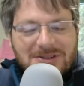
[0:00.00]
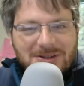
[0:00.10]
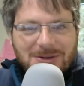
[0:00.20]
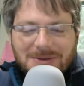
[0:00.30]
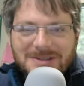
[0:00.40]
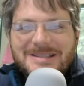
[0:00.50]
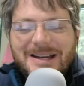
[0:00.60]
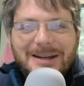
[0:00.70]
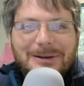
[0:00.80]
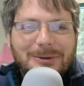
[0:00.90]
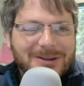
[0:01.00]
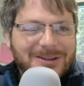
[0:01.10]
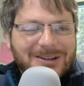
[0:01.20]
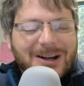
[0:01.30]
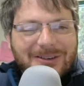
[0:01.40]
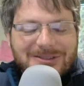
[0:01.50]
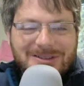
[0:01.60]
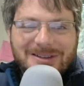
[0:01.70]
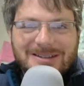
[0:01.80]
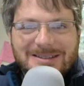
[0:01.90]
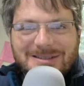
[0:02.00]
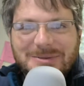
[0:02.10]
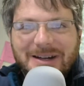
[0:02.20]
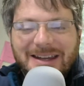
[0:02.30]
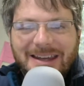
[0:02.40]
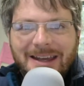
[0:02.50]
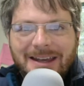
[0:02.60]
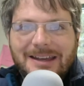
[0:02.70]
to the second quarter of 2020.